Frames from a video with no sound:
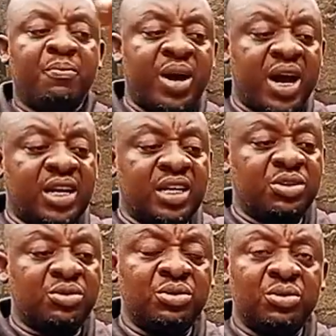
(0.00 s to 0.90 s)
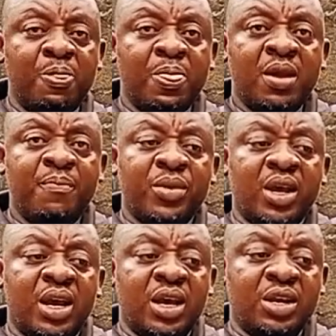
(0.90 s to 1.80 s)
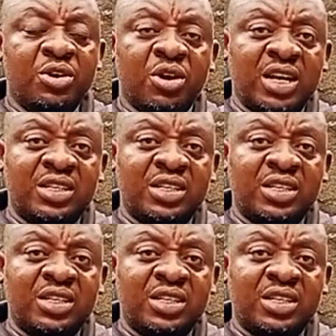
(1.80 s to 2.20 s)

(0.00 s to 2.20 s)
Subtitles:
back into your